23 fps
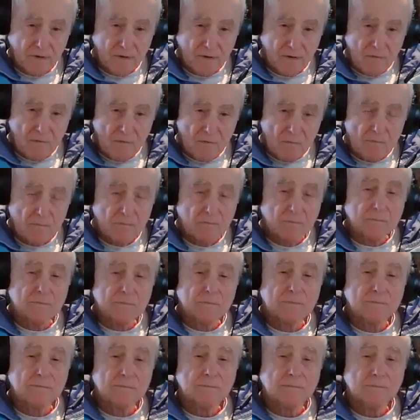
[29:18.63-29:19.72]
If I
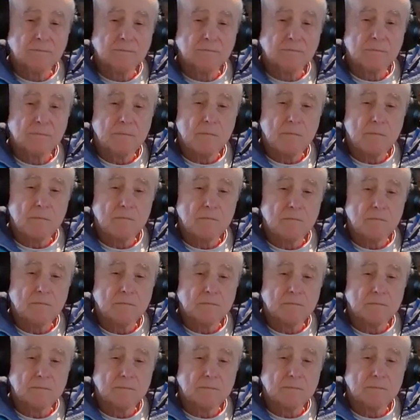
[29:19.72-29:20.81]
were and
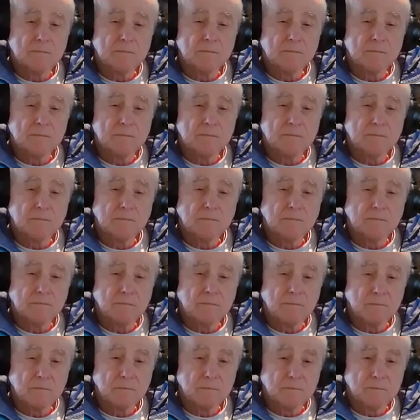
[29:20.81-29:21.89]
maybe a bit
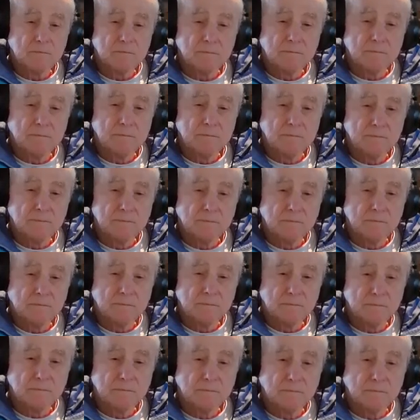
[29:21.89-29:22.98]
easier child
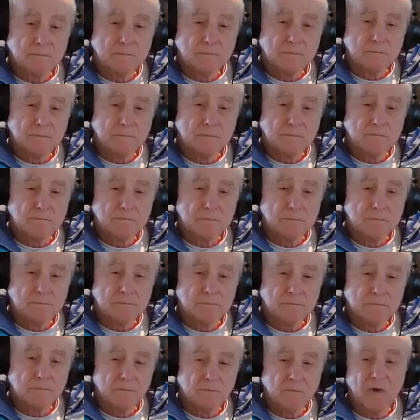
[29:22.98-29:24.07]
maybe she would stay there
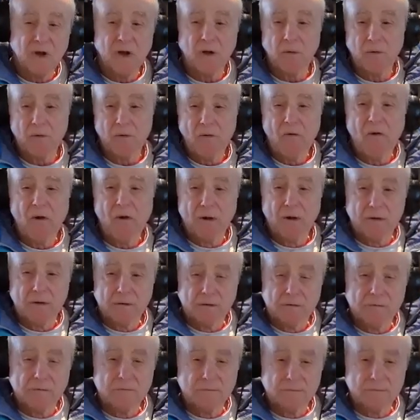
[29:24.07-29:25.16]
well so there was a
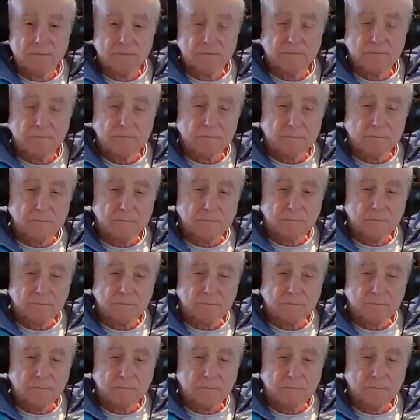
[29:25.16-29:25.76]
lot of like